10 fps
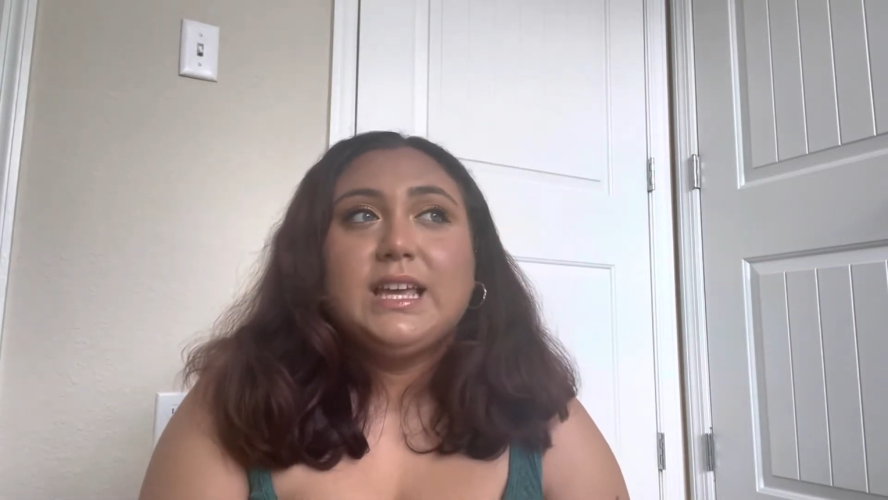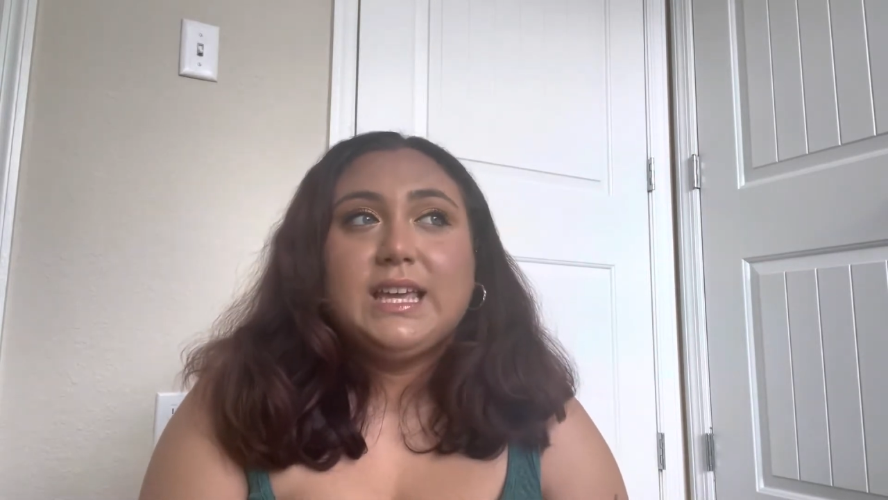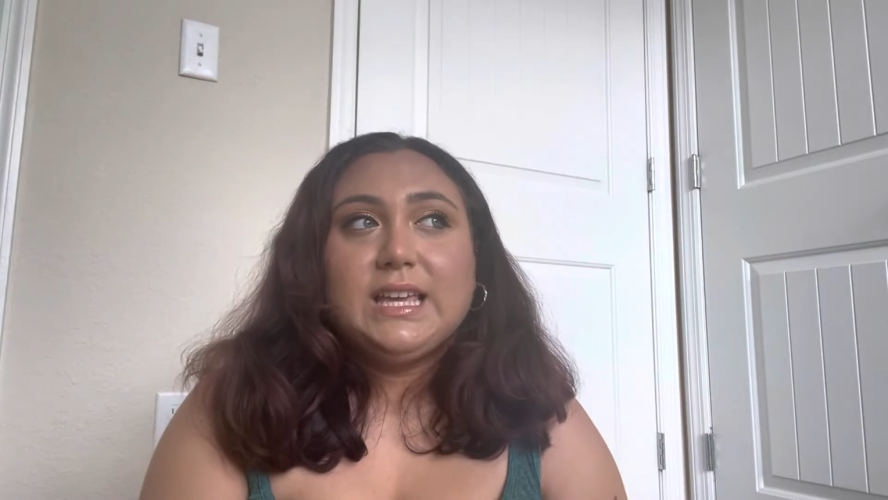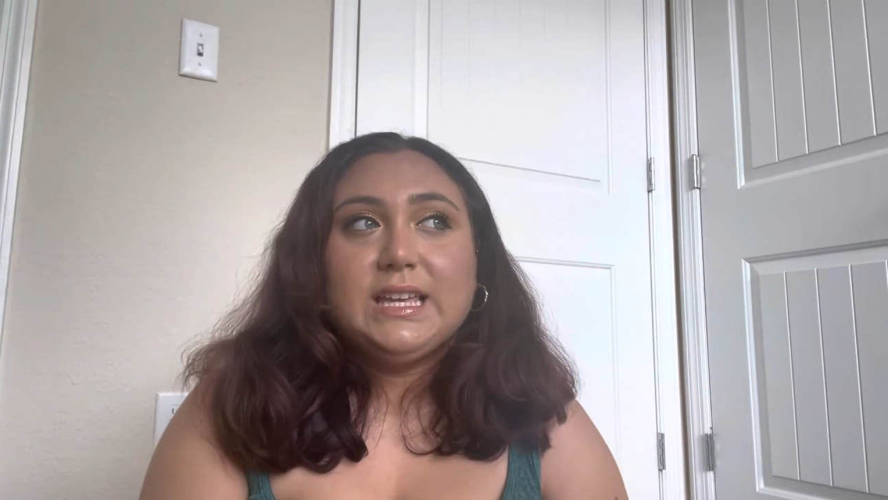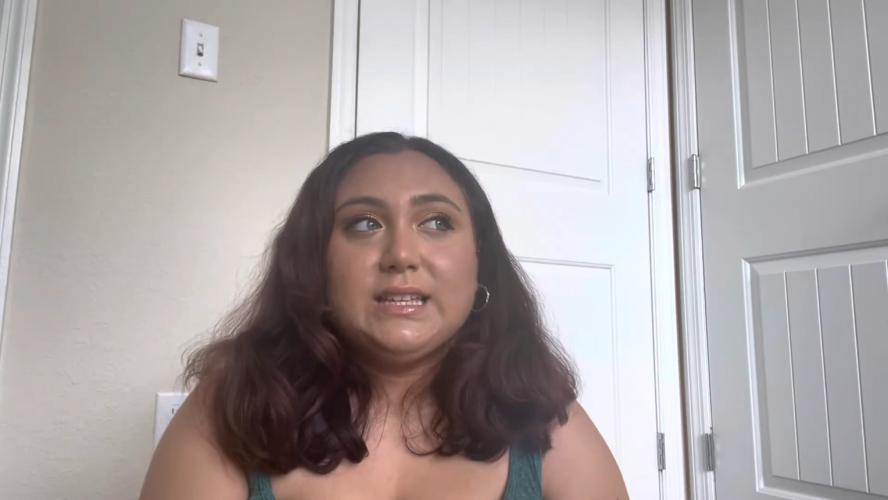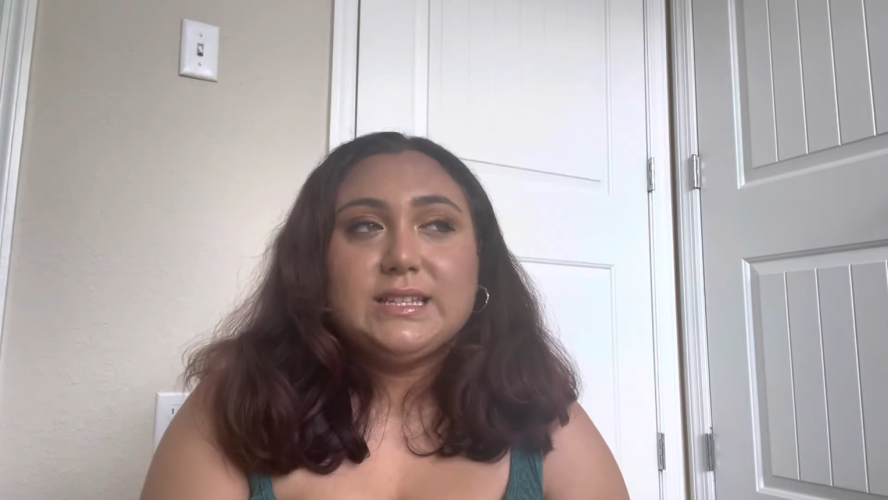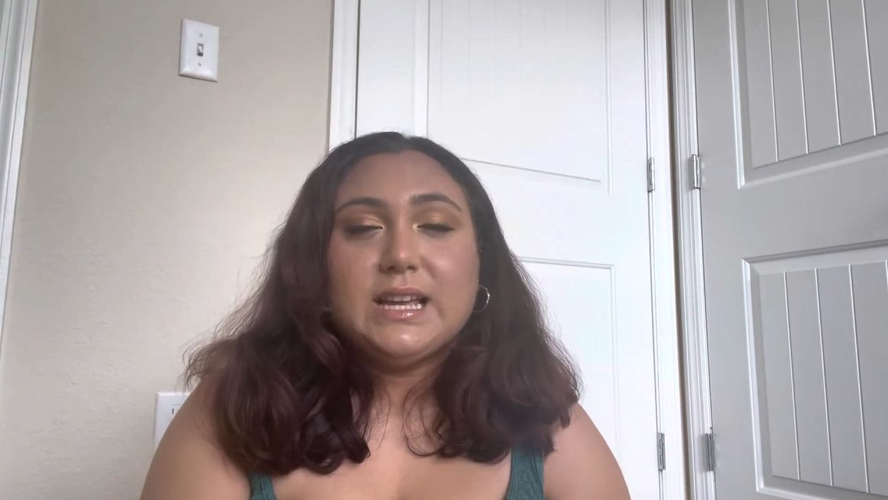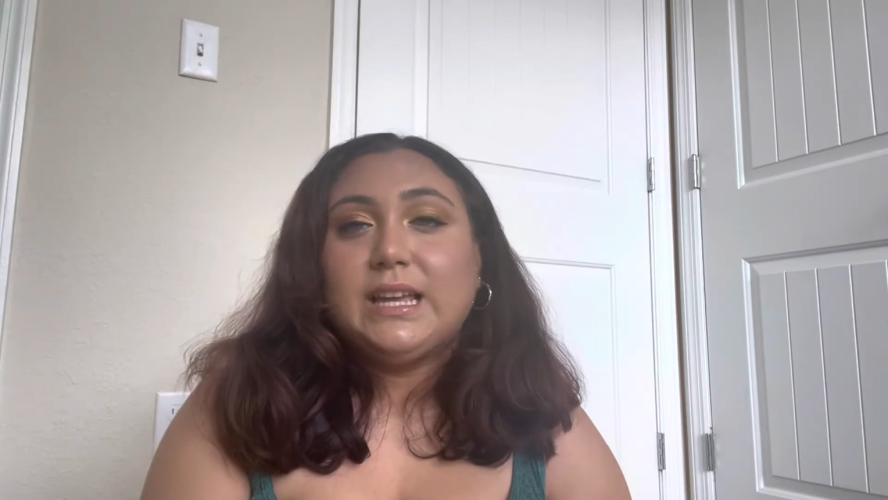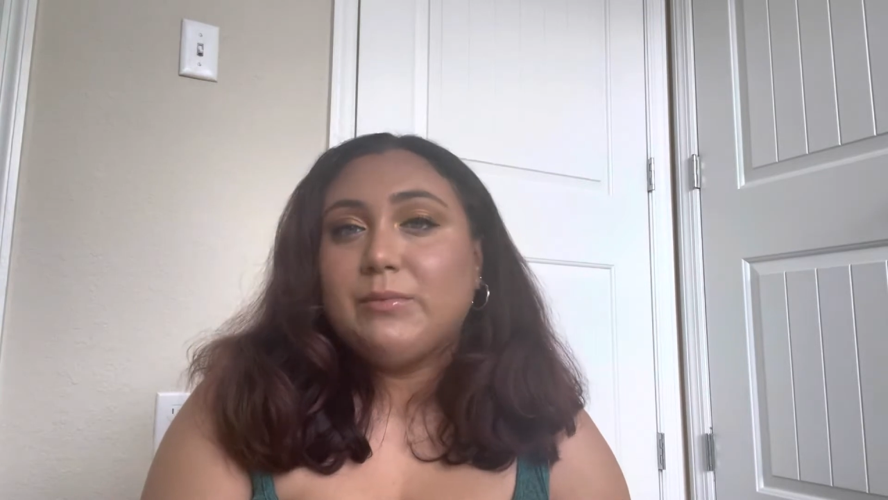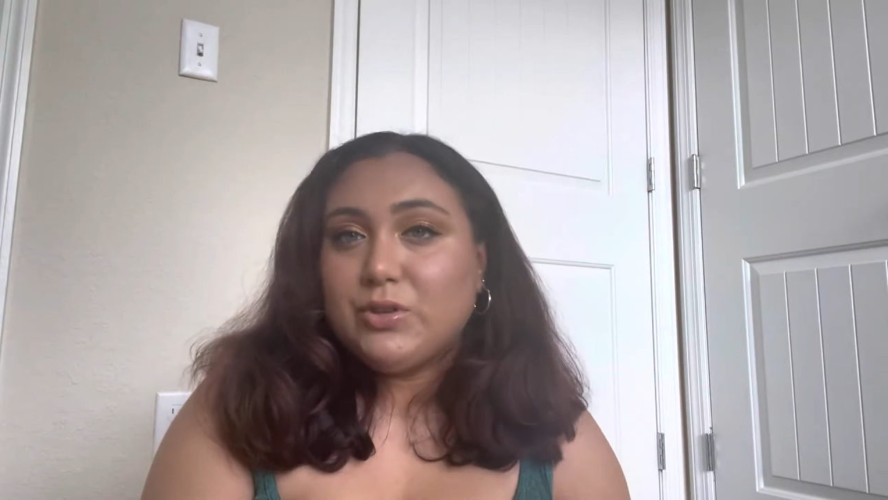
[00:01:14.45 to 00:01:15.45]
and I
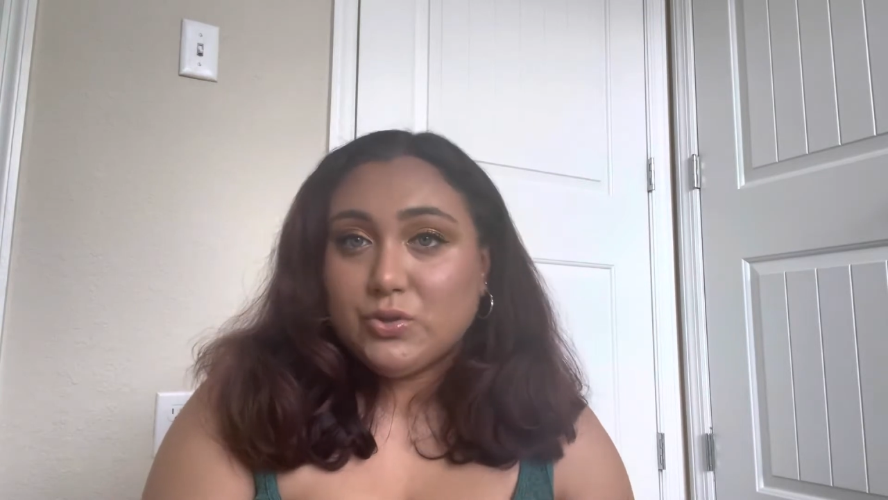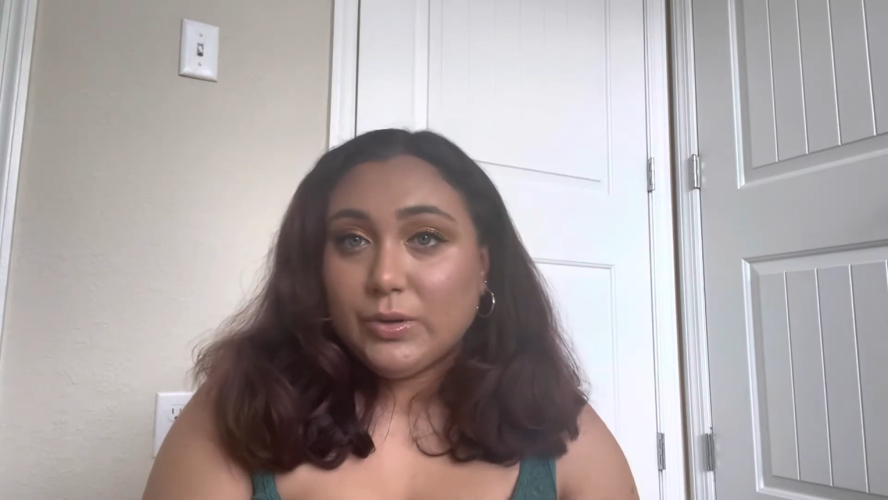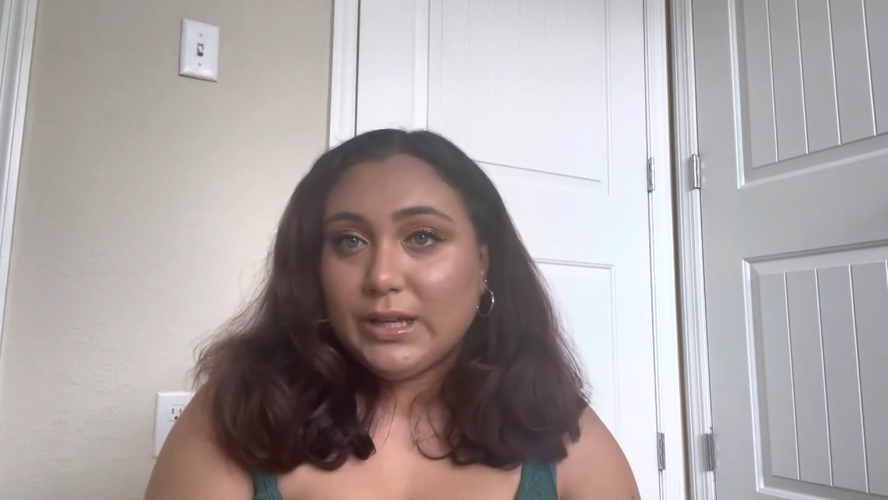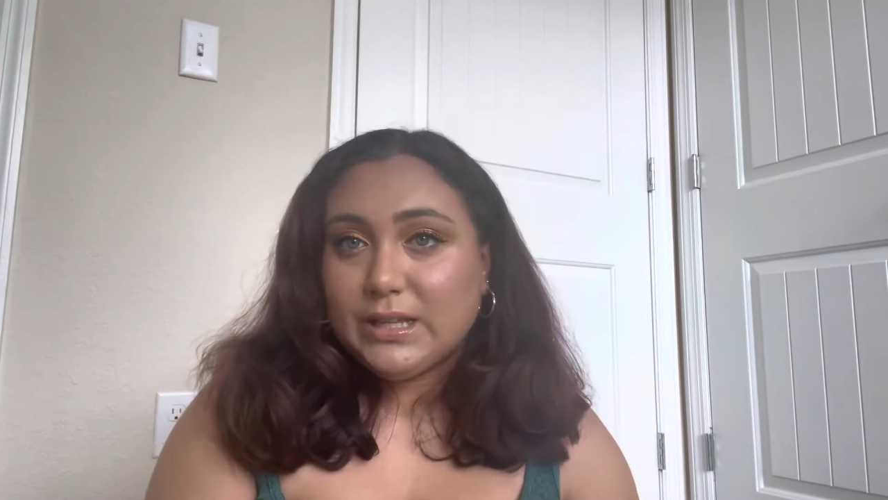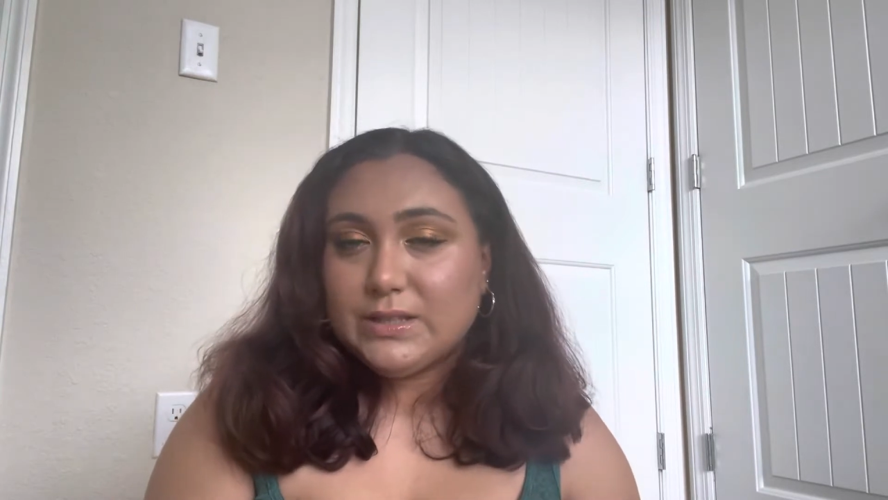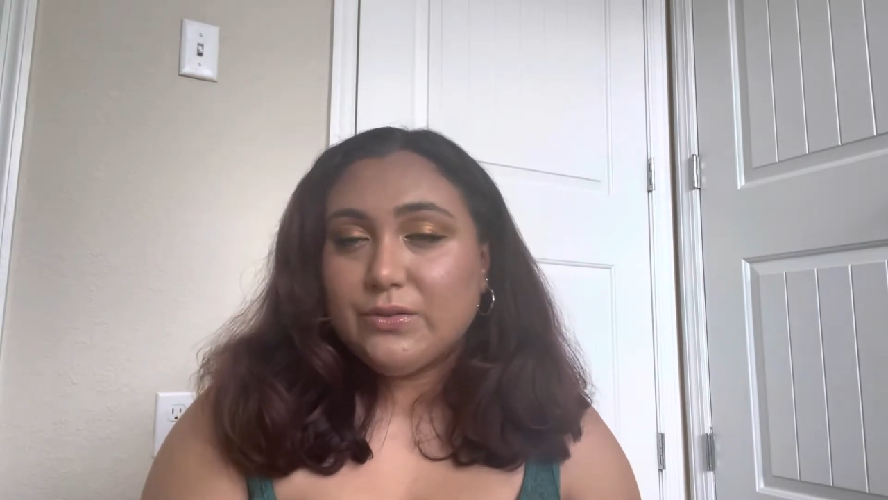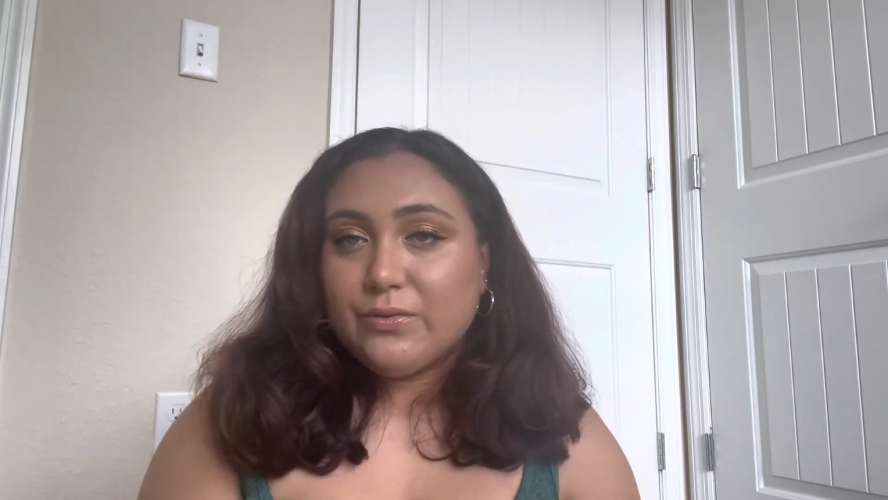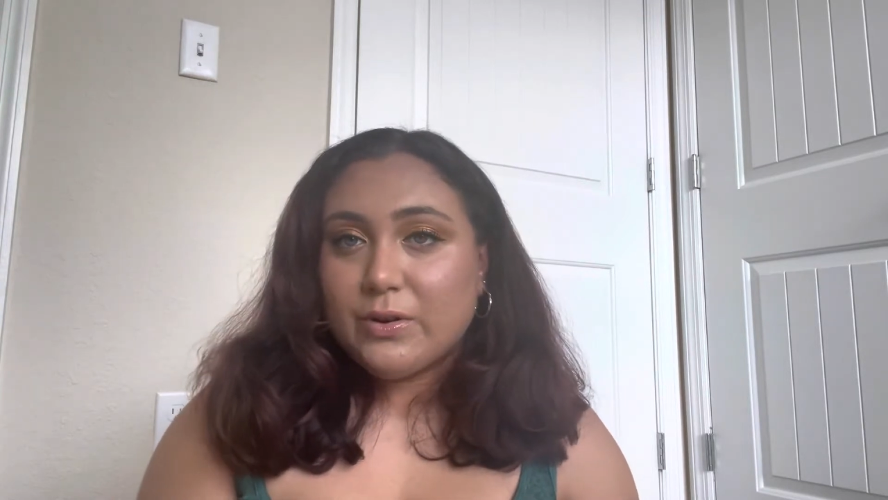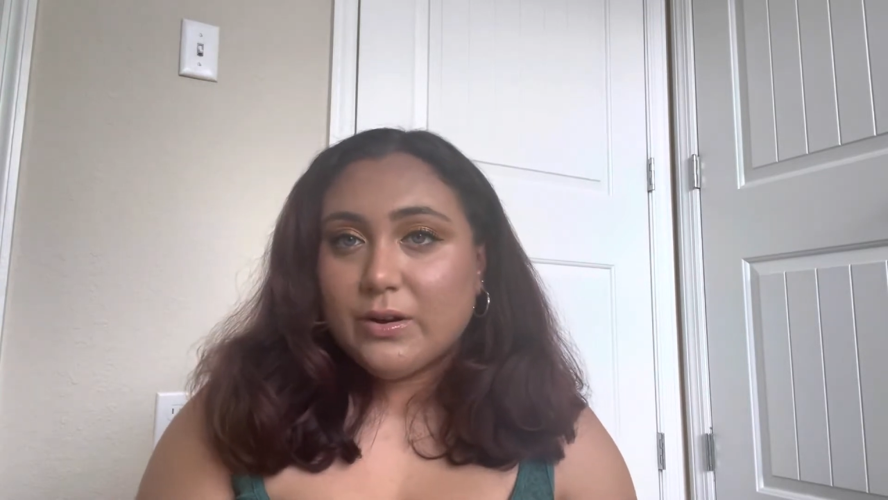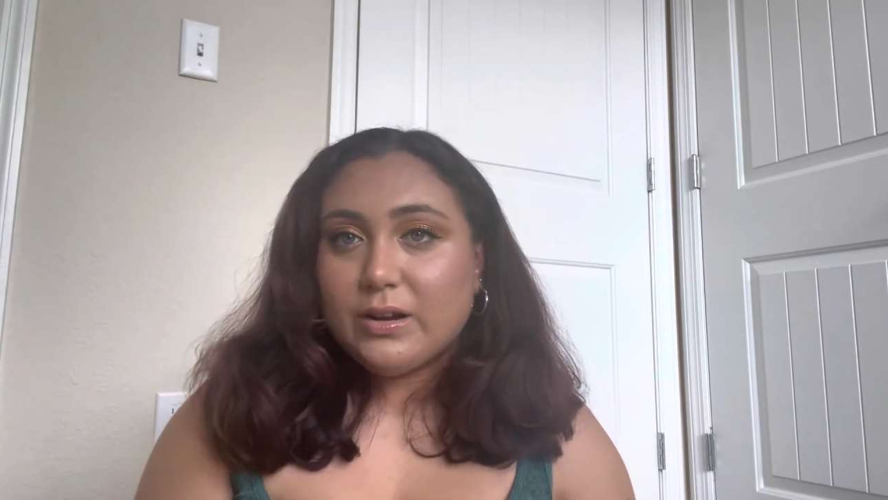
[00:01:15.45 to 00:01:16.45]
am enjoying it so
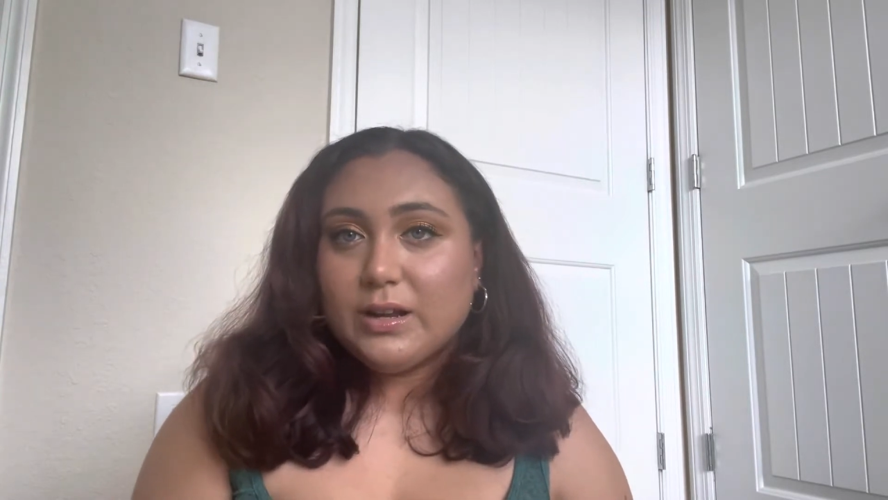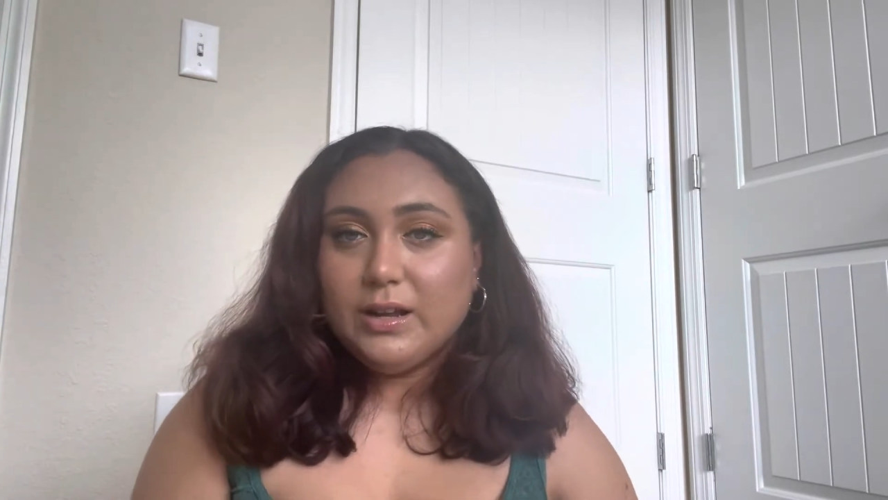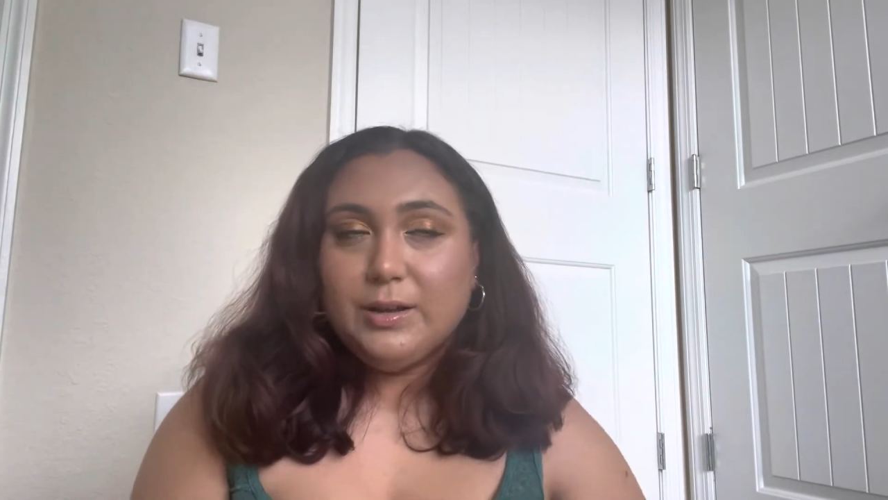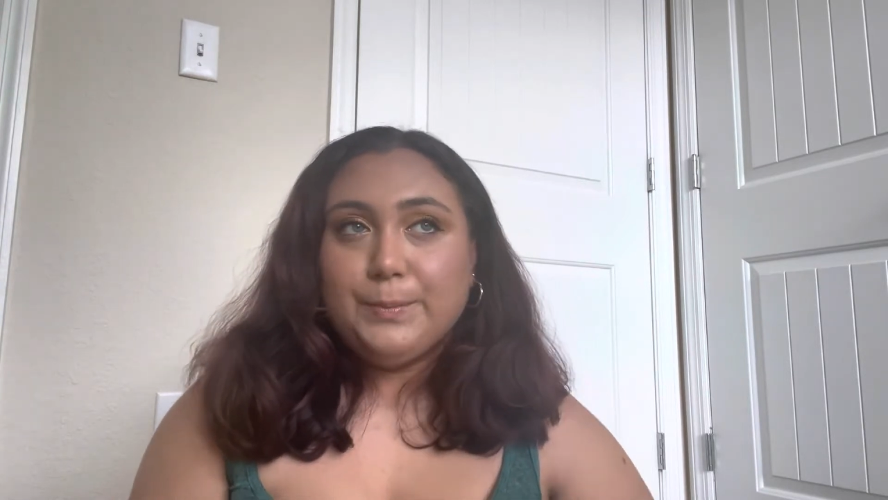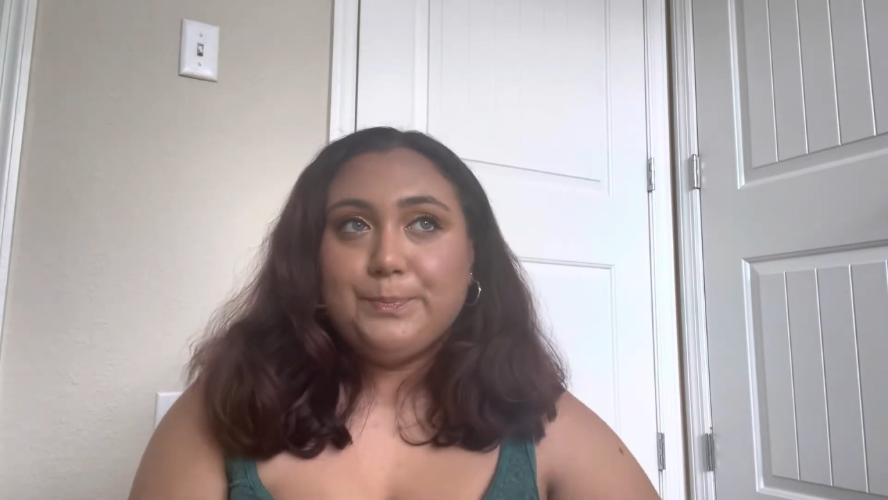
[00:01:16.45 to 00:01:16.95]
far. My